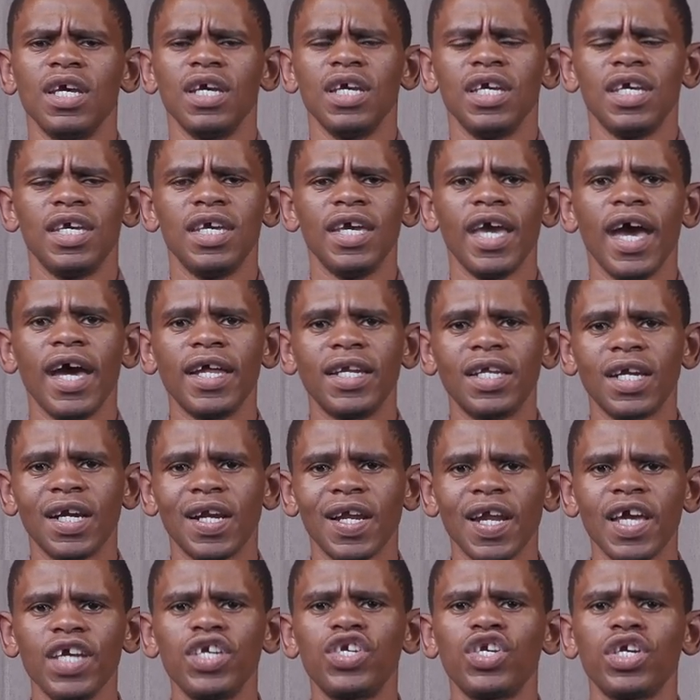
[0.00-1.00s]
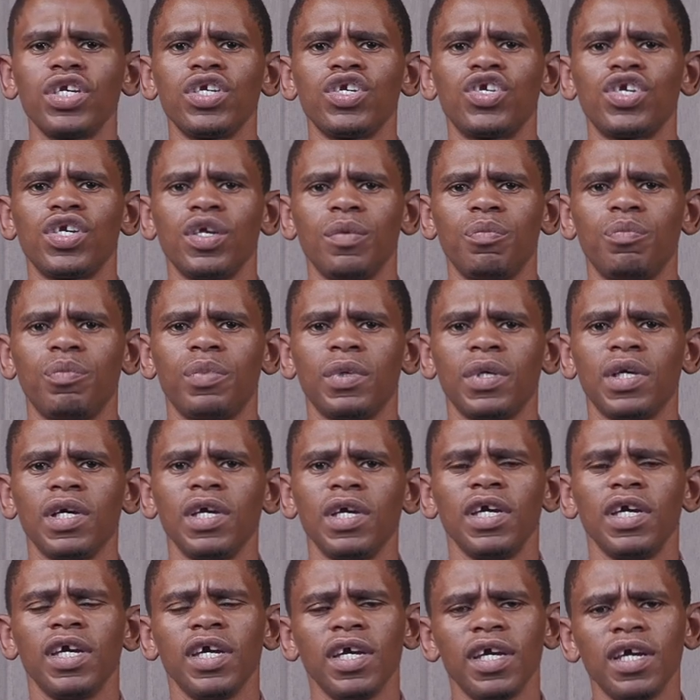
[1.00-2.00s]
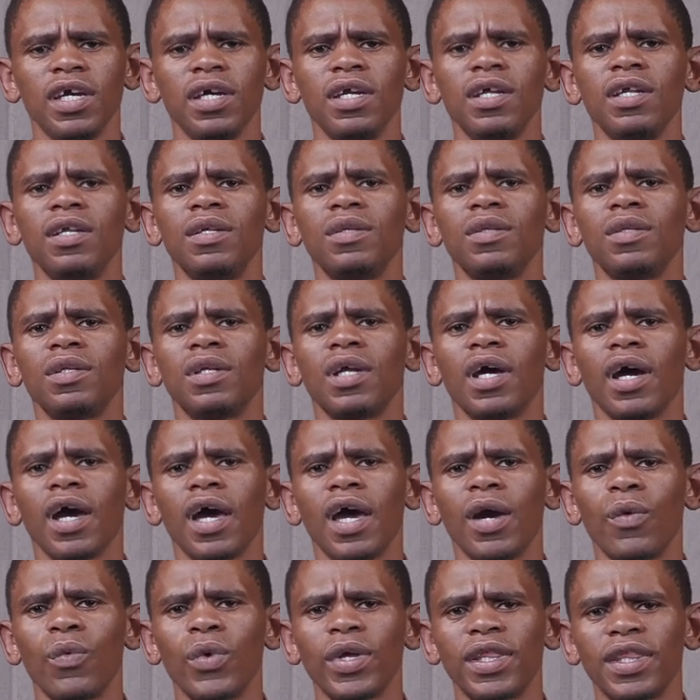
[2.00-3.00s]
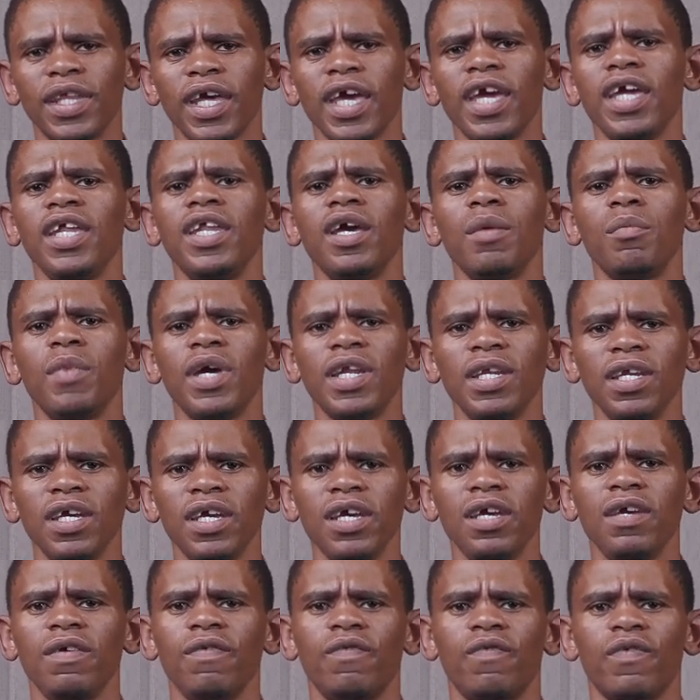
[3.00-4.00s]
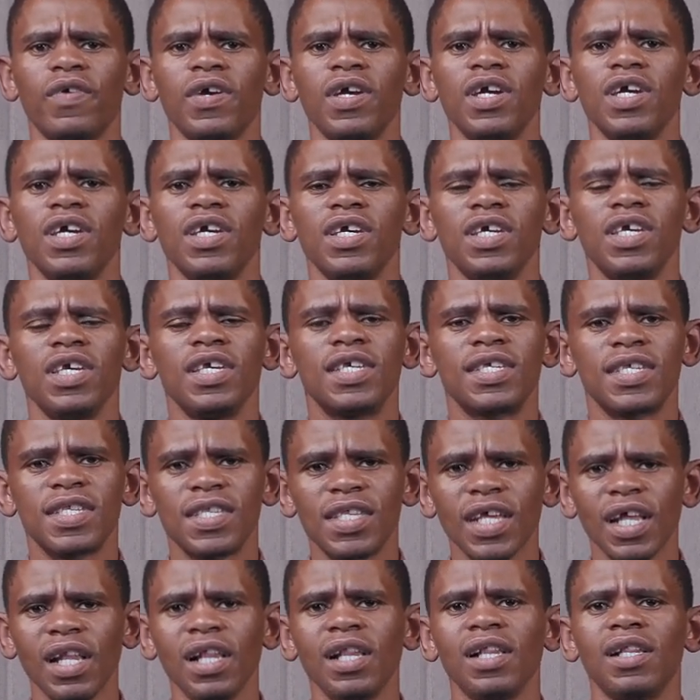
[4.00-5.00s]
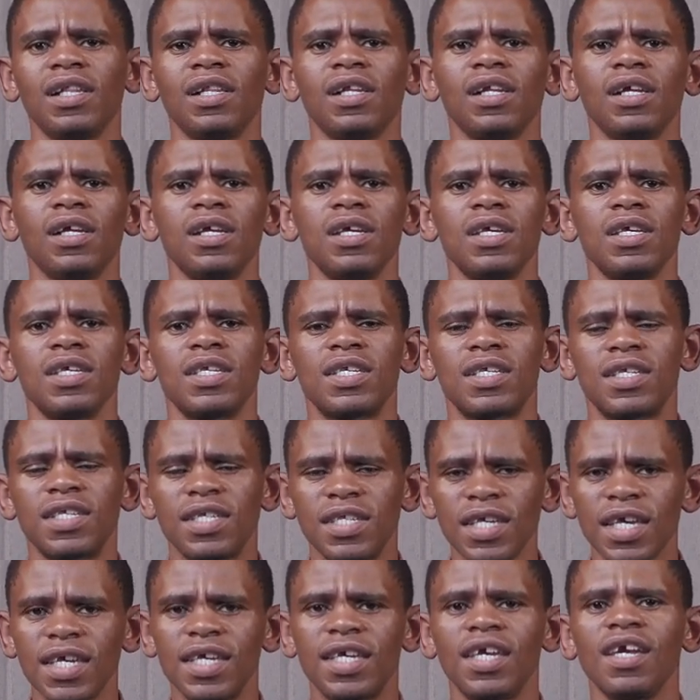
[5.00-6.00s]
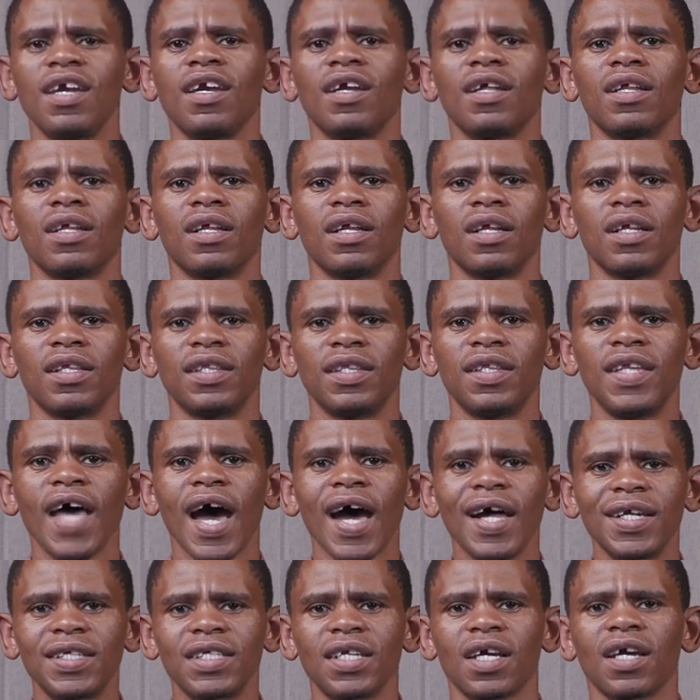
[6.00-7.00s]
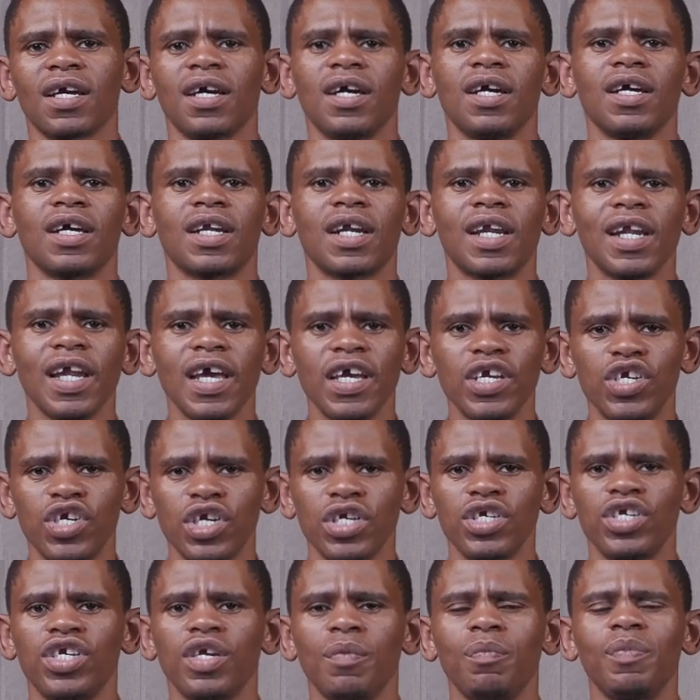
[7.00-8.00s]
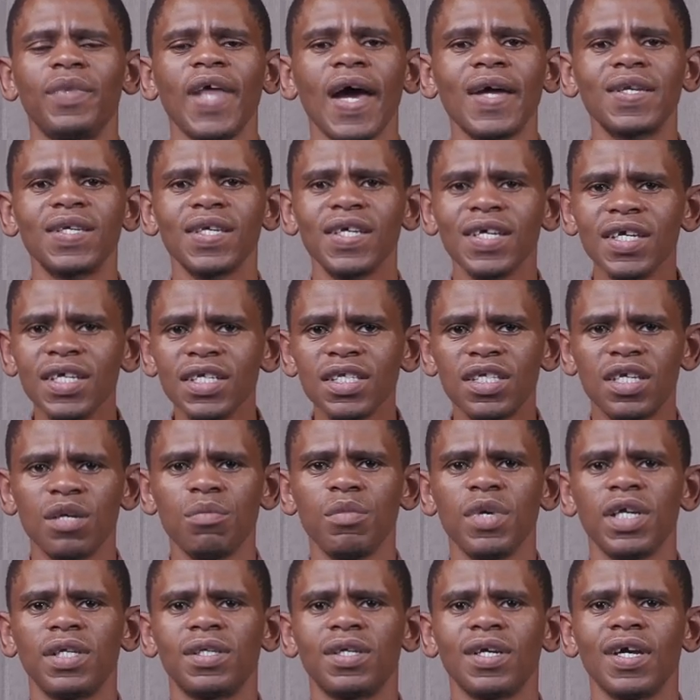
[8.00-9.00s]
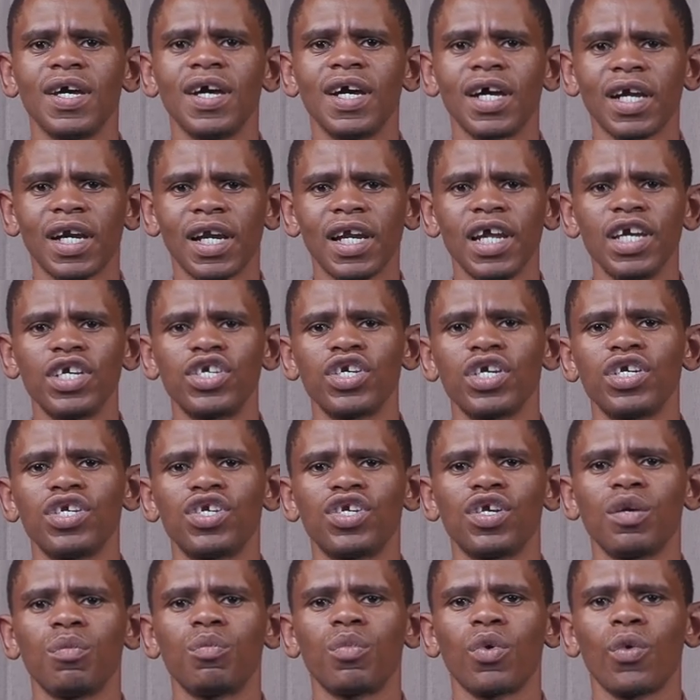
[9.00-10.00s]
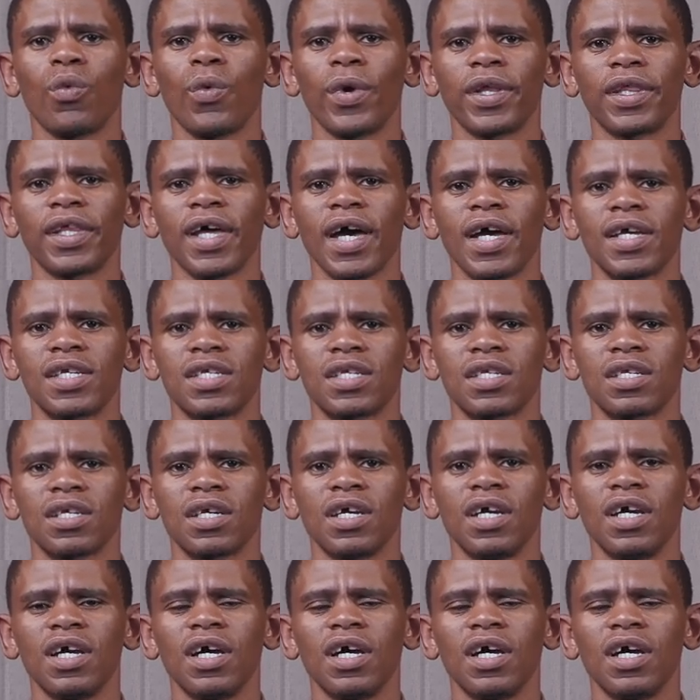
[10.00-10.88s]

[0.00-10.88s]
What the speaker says: He had relationship with Adam and Eve. He's still seeking that relationship, that intimate relationship with us.